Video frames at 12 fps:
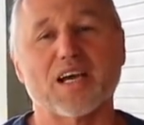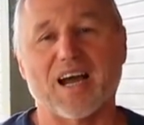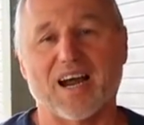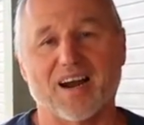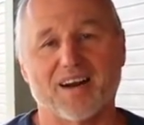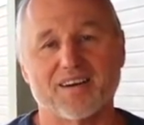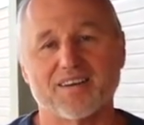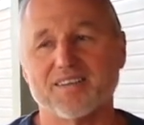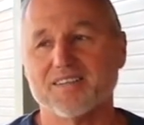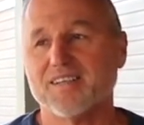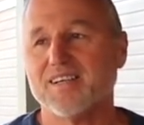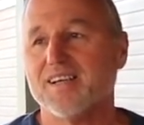tight.
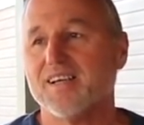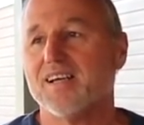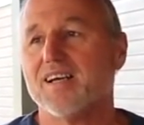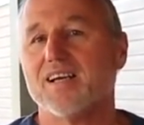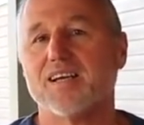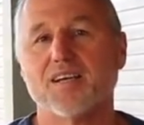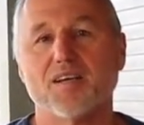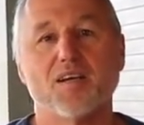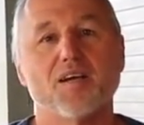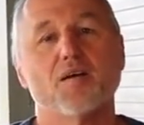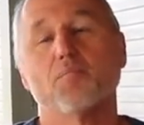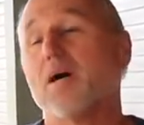
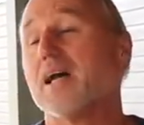How